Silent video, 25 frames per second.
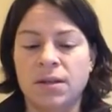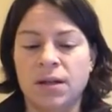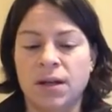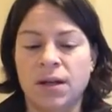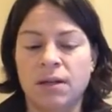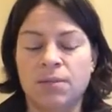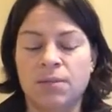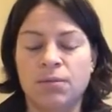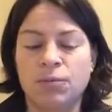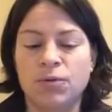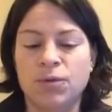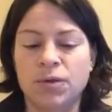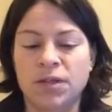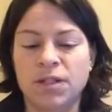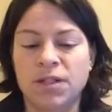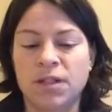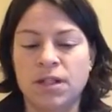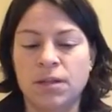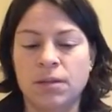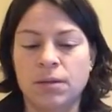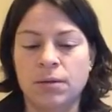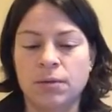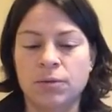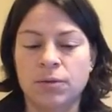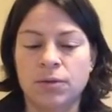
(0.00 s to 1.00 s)
I can
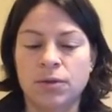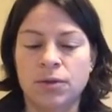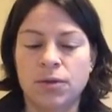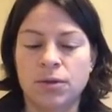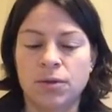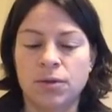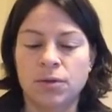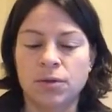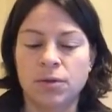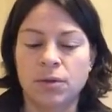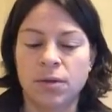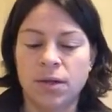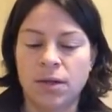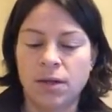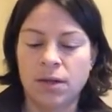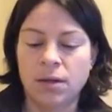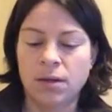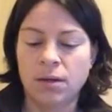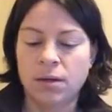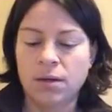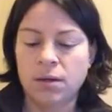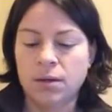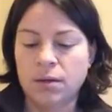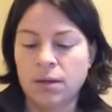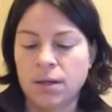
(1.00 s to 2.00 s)
present those to you
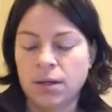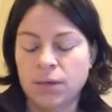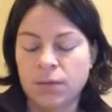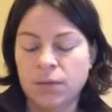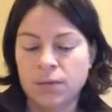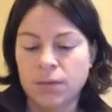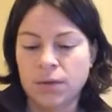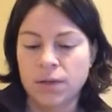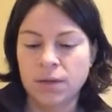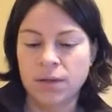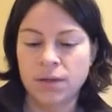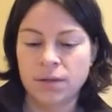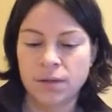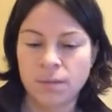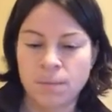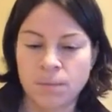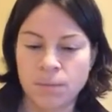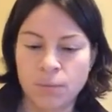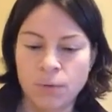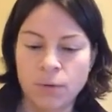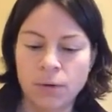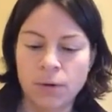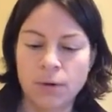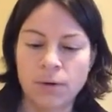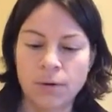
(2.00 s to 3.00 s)
later. That one is
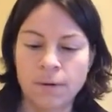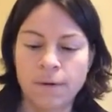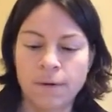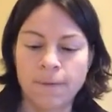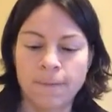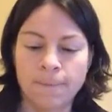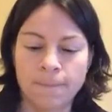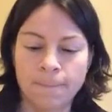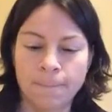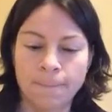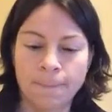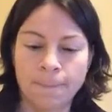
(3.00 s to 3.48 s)
important.